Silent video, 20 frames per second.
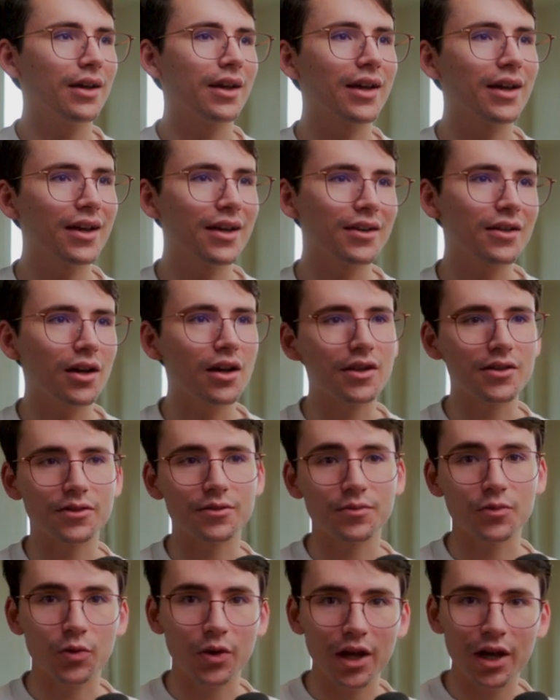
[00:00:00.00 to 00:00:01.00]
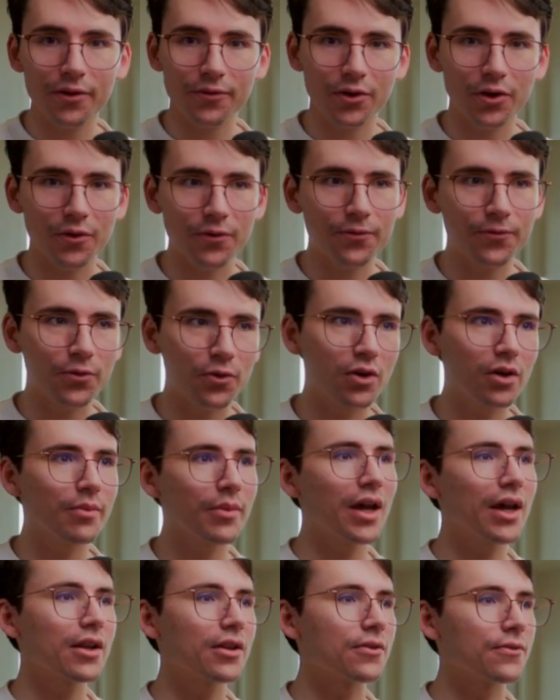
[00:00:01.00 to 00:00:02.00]
And awesome. We have our
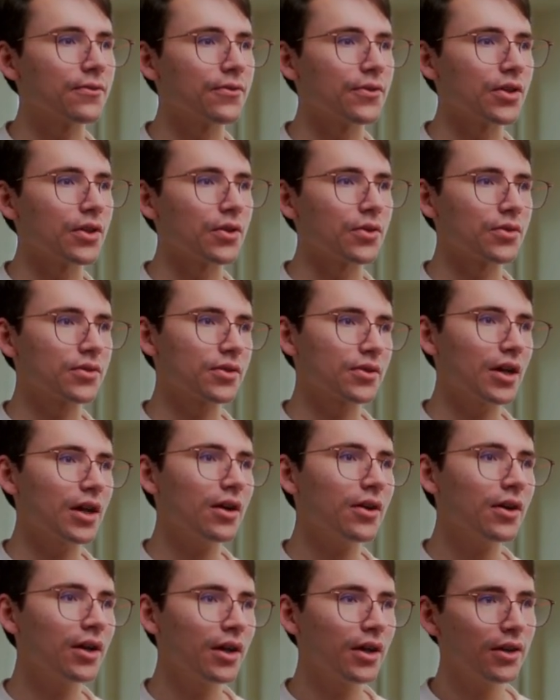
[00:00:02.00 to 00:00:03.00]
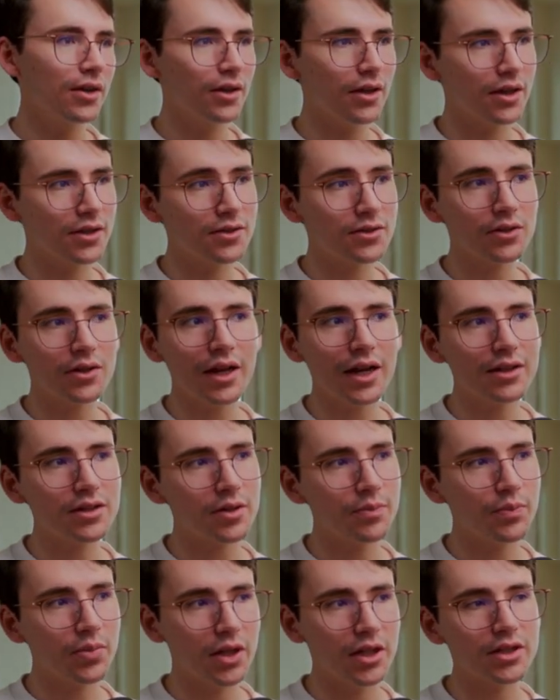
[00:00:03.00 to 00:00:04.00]
formatted view. So now it still
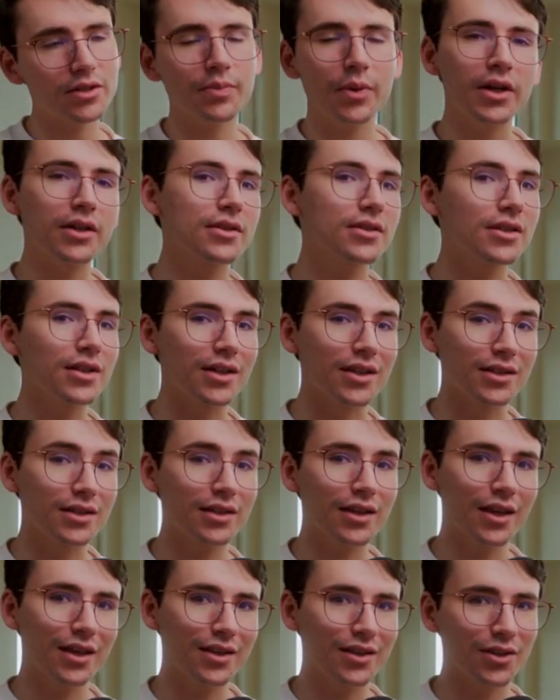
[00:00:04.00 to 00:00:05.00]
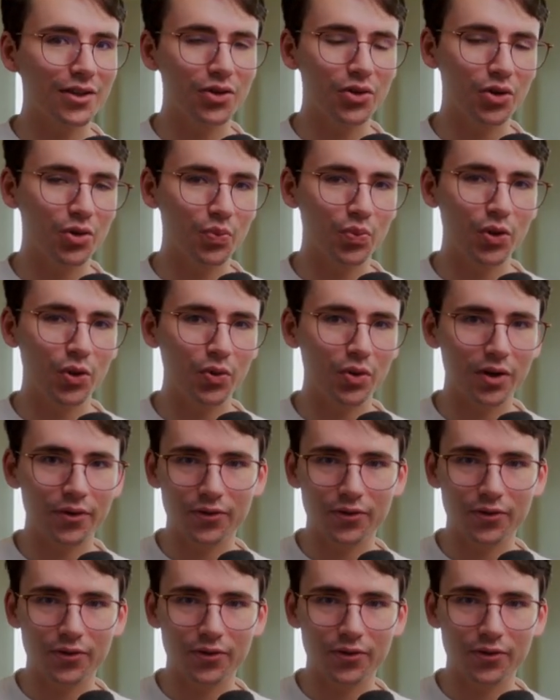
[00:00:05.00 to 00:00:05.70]
has a plus button to indicate that you can put